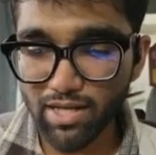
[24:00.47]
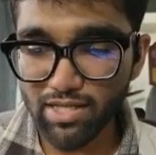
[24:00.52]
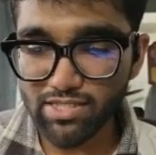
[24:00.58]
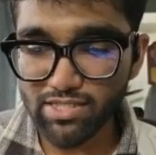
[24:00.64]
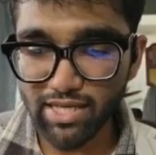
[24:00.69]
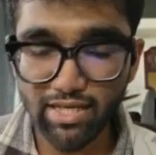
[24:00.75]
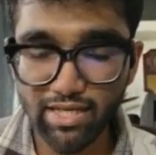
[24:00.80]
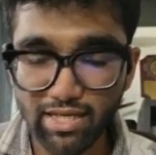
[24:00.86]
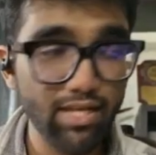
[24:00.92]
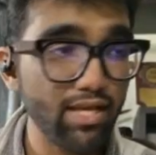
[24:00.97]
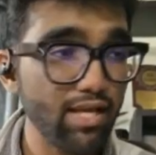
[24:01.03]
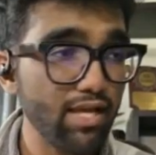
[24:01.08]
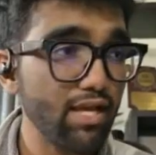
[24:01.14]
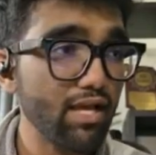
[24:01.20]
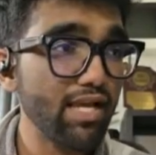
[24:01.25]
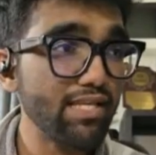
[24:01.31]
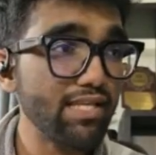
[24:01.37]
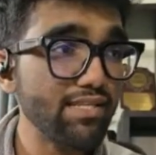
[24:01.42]
chain.
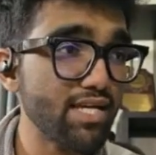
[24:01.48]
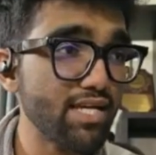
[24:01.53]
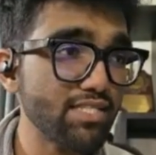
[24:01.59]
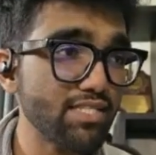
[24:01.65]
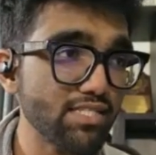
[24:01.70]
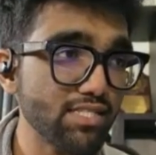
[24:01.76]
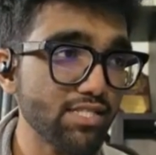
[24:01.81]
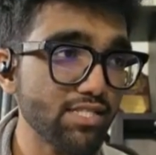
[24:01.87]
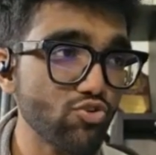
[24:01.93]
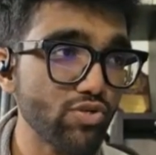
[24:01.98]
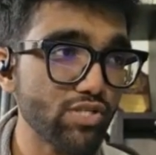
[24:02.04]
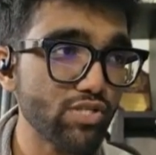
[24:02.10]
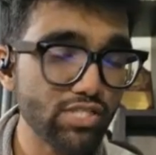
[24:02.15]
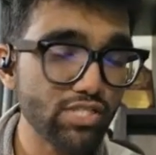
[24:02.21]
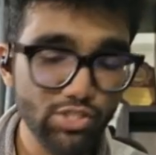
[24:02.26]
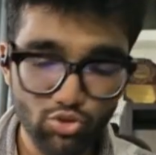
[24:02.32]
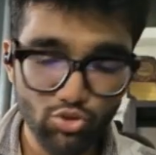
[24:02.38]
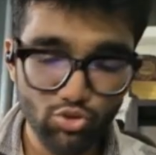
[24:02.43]
In such a
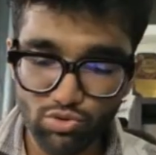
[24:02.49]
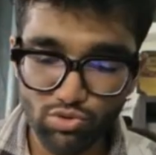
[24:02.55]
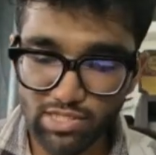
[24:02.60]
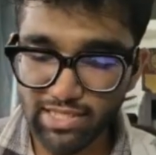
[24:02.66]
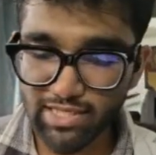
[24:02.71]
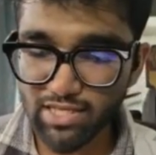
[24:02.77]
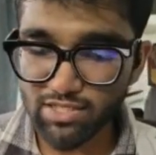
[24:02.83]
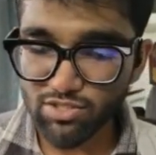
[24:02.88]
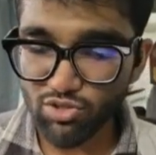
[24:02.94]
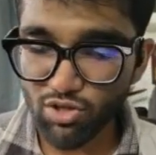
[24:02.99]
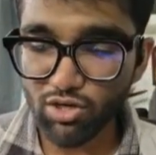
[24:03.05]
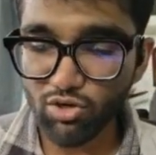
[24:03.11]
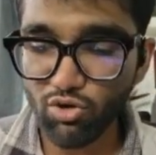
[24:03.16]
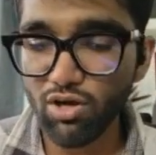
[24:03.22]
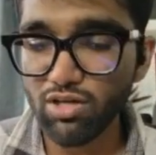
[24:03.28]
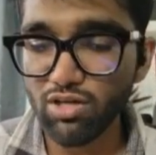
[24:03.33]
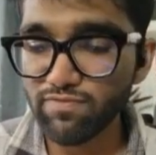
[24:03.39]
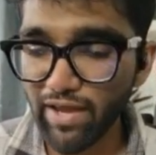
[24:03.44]
situation, it usually does not
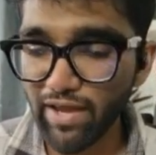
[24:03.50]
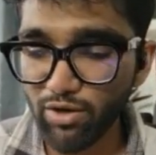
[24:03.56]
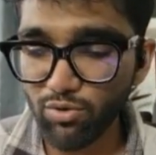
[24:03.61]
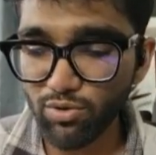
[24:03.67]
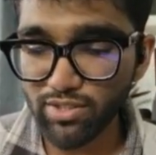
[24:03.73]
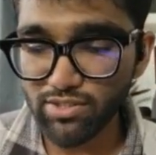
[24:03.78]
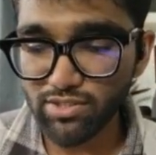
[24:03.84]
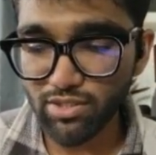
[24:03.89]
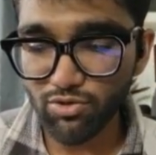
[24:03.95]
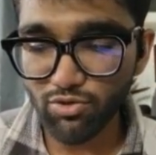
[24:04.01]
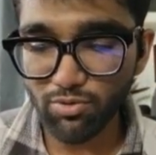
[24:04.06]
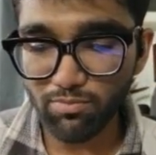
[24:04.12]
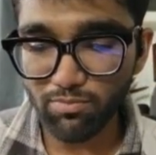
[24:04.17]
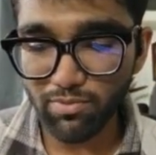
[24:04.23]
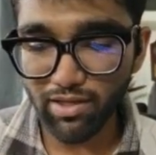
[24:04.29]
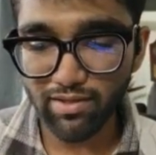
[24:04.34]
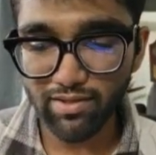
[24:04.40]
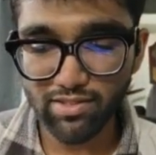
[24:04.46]
cause Fanconi
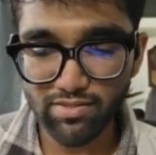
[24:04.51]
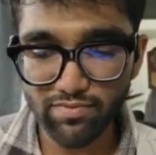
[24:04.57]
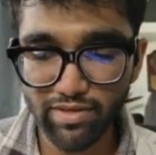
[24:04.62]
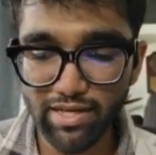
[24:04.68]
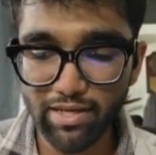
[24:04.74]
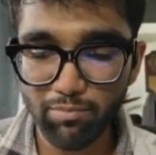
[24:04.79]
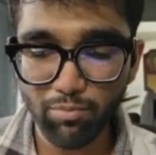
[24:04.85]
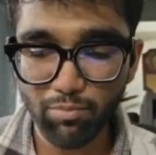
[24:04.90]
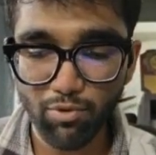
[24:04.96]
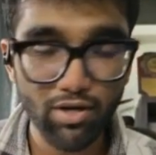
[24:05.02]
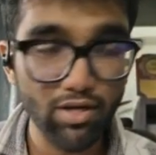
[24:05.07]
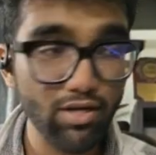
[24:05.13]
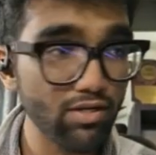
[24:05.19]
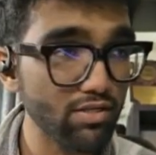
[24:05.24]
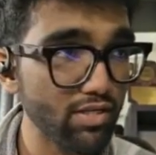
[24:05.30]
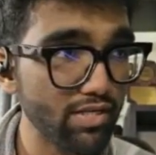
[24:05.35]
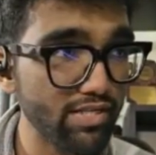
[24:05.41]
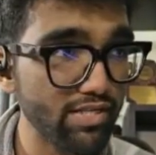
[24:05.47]
syndrome, and this is very important.
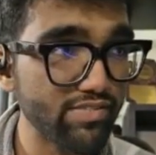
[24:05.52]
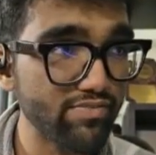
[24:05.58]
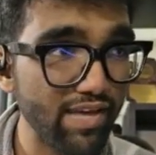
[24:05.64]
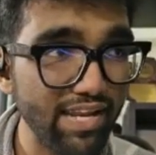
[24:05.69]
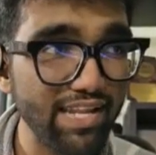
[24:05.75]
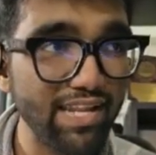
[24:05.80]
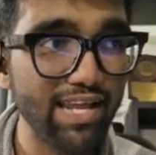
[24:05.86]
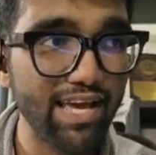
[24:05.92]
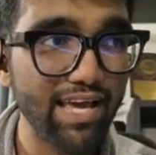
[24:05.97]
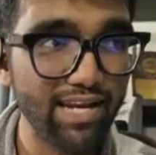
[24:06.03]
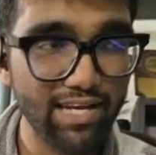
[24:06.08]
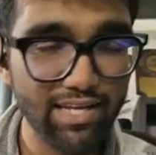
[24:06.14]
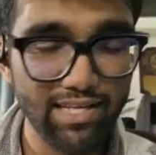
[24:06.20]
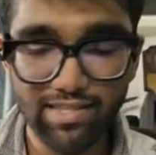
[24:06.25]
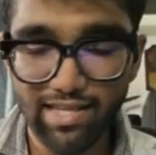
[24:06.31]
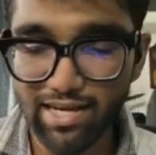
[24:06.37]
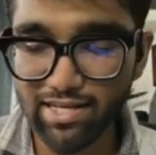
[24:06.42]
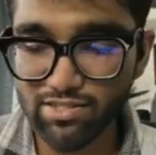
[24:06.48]
It is very
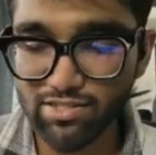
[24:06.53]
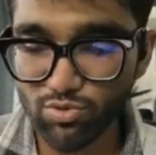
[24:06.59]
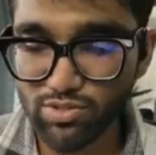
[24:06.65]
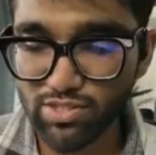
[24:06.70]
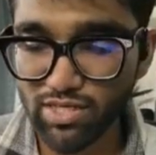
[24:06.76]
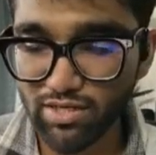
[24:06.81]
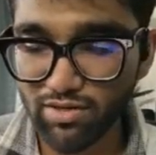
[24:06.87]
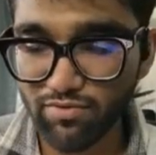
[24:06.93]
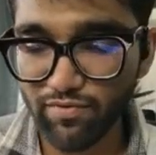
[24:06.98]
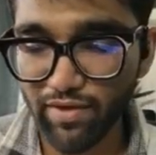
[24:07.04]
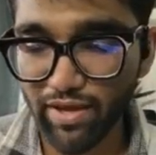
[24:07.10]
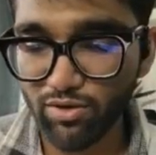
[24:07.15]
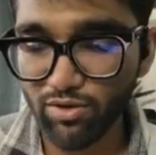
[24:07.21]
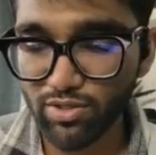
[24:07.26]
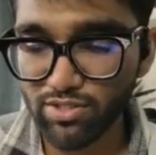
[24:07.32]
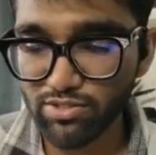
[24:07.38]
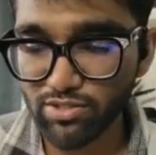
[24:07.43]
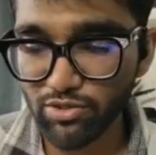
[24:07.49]
rarely then associated with
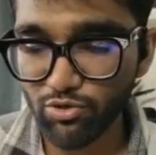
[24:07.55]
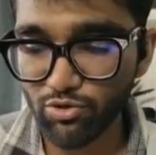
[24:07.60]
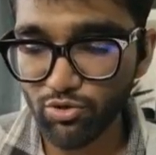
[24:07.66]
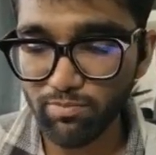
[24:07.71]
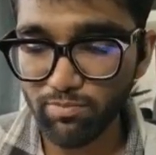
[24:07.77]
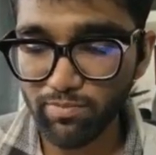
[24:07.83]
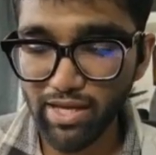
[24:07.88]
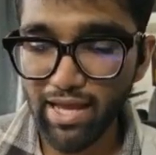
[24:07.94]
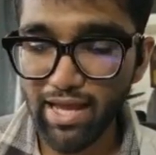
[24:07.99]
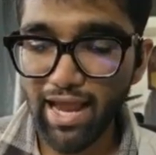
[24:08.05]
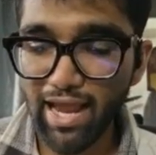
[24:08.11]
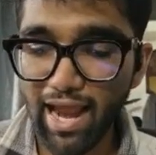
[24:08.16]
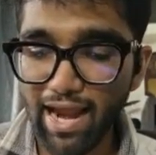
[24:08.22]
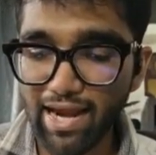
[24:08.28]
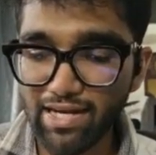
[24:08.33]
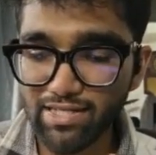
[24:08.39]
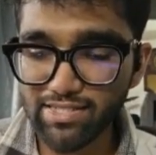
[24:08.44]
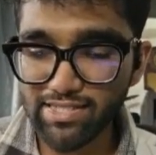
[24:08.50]
Fanconi syndrome.
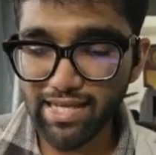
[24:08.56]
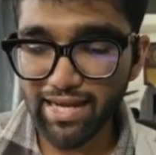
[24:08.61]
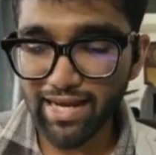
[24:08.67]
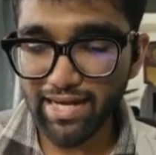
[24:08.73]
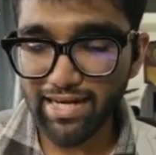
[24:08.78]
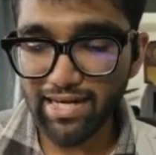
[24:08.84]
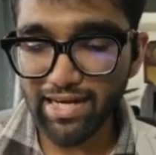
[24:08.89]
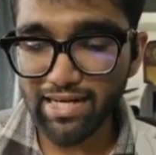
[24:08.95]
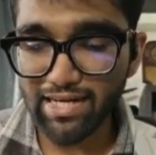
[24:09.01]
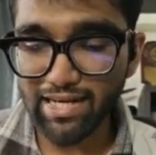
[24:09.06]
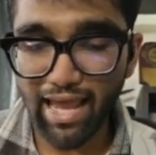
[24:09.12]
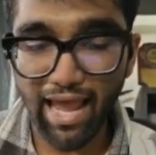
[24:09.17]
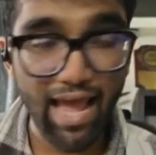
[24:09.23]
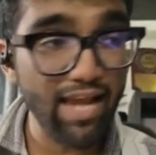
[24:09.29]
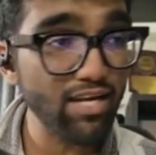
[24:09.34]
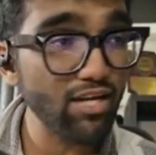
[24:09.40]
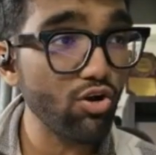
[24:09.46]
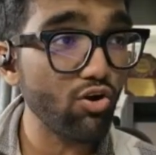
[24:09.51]
And second, it
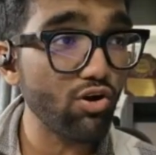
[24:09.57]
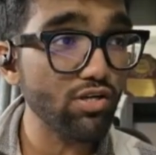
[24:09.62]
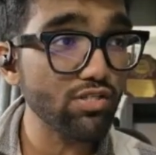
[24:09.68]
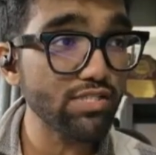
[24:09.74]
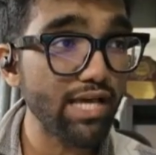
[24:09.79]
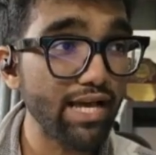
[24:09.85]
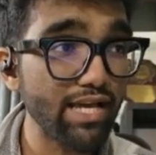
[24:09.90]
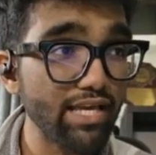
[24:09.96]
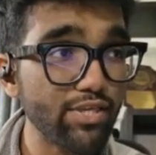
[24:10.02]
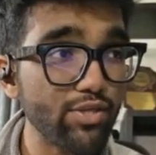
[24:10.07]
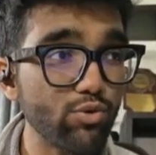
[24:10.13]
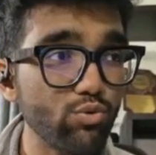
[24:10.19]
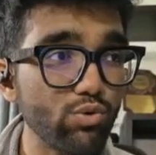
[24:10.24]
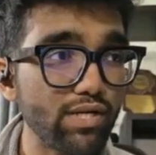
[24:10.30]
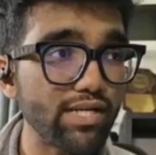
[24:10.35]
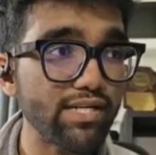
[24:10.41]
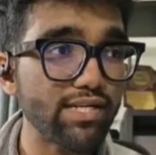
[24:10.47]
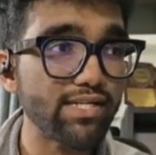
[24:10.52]
can cause
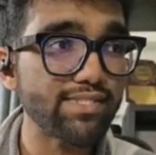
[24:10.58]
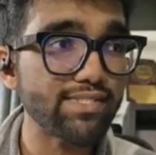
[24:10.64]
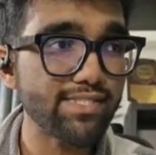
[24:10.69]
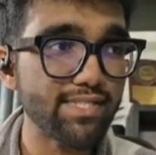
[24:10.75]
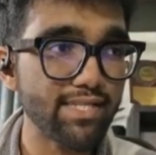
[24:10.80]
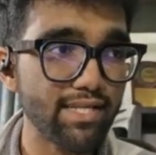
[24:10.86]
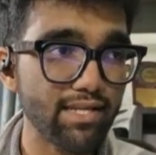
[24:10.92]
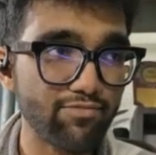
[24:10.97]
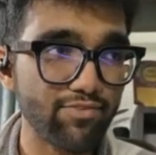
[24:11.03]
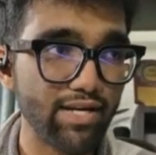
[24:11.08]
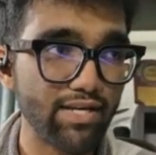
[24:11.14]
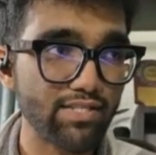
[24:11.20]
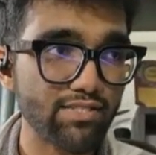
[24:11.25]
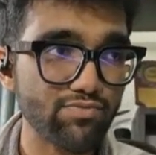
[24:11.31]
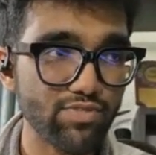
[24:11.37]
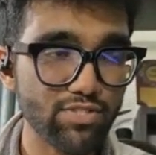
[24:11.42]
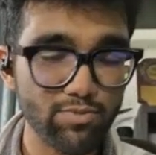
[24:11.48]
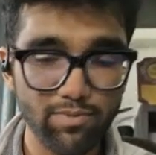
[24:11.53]
acute interstitial
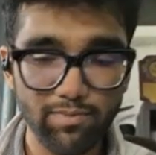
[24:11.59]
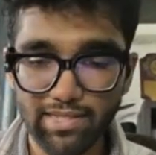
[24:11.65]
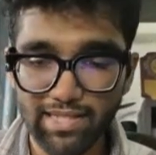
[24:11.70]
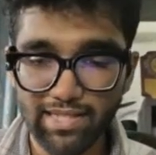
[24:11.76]
nephritis, which will be the